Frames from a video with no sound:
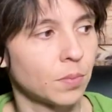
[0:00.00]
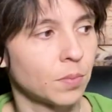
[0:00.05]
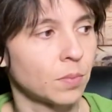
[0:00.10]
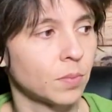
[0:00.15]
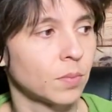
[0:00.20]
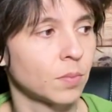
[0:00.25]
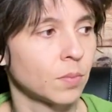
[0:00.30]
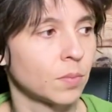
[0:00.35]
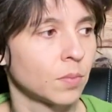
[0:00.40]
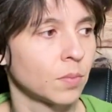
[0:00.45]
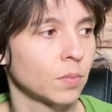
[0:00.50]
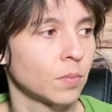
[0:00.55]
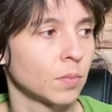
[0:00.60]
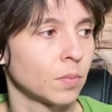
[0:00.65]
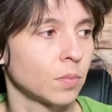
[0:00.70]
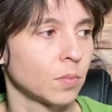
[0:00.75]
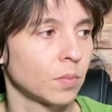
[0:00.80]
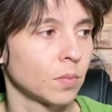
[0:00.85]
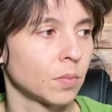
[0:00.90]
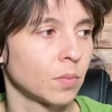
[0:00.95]

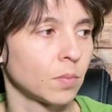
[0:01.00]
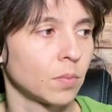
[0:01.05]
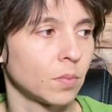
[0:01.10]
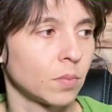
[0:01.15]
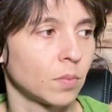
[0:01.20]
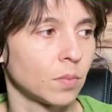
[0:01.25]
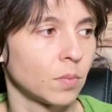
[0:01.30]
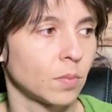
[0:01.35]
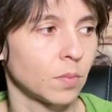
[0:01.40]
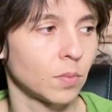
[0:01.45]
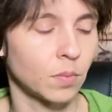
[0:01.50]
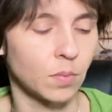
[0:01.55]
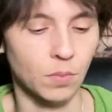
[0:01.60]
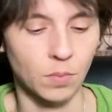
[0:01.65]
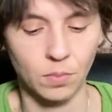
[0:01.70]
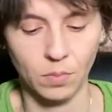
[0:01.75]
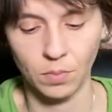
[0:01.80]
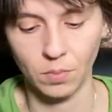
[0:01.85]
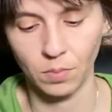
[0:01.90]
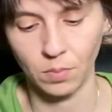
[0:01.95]

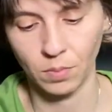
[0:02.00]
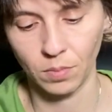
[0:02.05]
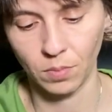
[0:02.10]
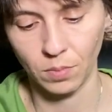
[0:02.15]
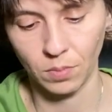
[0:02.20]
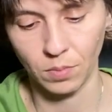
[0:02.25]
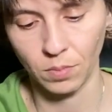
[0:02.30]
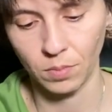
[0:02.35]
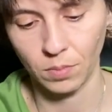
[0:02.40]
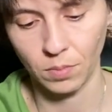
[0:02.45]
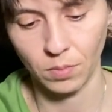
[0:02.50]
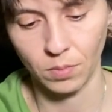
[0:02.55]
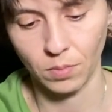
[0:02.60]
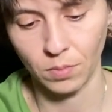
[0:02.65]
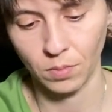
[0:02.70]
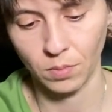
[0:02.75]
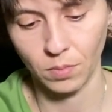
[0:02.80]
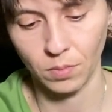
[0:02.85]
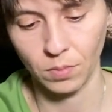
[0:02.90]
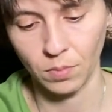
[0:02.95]

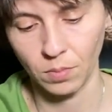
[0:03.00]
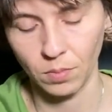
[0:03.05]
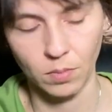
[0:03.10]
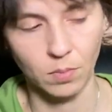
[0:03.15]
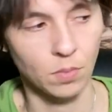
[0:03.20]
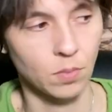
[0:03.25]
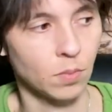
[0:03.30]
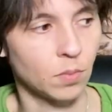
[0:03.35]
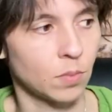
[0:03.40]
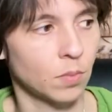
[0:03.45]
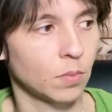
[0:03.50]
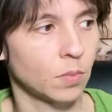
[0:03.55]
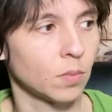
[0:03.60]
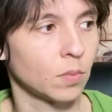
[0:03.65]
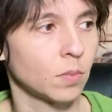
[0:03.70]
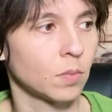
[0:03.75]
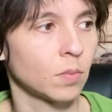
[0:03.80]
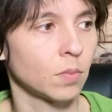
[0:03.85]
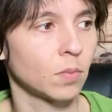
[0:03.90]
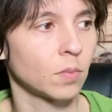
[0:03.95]

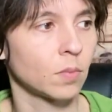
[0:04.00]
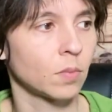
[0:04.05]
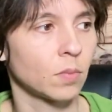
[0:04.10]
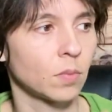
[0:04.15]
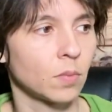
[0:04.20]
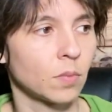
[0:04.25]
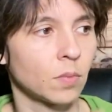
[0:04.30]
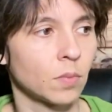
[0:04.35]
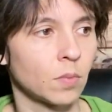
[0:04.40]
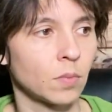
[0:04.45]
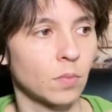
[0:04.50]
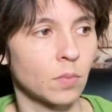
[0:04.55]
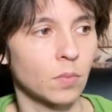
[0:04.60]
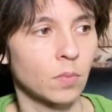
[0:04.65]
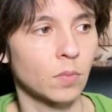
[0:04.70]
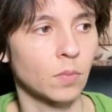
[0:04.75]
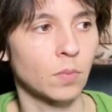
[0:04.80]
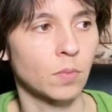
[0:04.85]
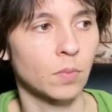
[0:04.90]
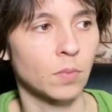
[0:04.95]

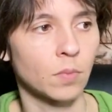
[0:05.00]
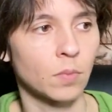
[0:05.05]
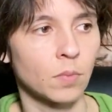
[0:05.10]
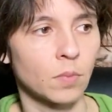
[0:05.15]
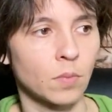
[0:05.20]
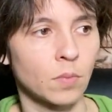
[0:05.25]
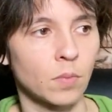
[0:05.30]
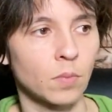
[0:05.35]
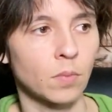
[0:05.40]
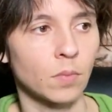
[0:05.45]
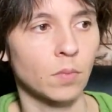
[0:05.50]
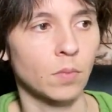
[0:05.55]
Nothing is said.